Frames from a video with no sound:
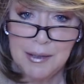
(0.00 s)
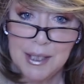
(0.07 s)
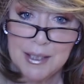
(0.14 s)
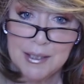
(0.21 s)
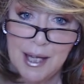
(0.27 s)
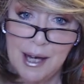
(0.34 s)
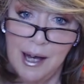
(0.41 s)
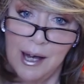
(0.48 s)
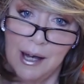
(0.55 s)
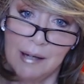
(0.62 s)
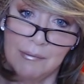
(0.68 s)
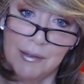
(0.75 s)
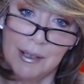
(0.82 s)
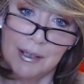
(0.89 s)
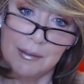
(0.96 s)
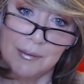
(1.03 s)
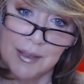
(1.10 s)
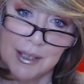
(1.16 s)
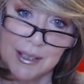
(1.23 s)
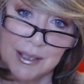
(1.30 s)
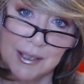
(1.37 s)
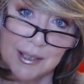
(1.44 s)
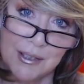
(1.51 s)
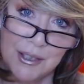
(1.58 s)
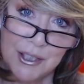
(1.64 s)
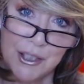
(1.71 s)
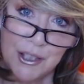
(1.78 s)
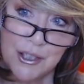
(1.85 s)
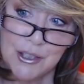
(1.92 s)
this Ahava, this
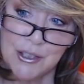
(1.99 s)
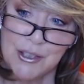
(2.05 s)
conditioner,